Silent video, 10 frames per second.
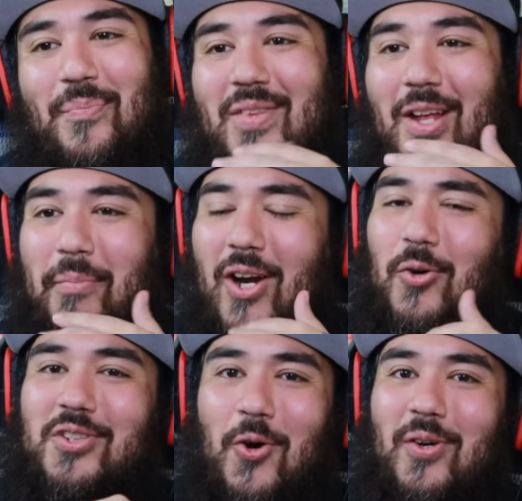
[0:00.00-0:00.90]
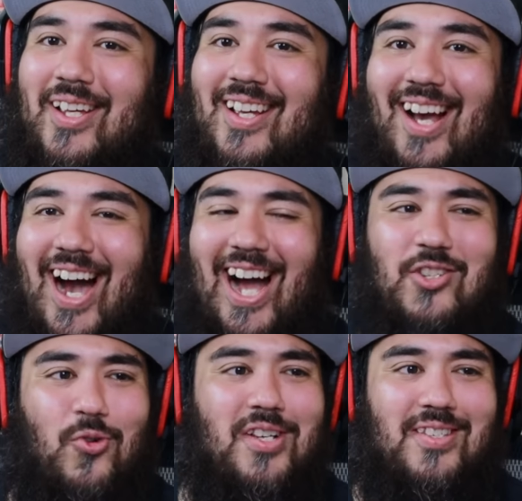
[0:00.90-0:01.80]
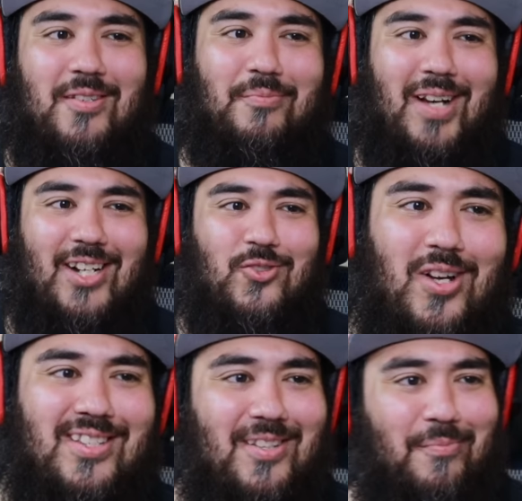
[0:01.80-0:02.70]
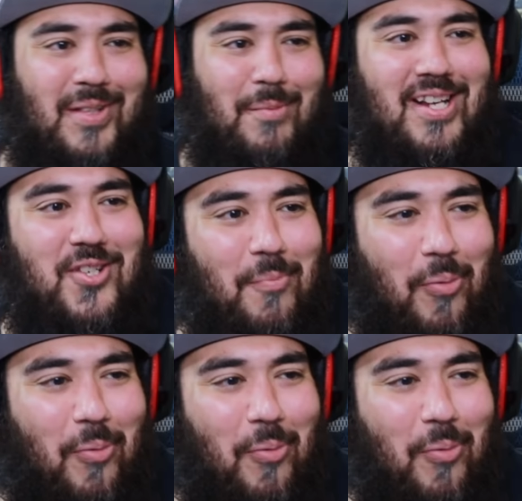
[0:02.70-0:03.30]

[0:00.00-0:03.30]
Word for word: dude. But old Tony, I trust him. I trust him. He makes good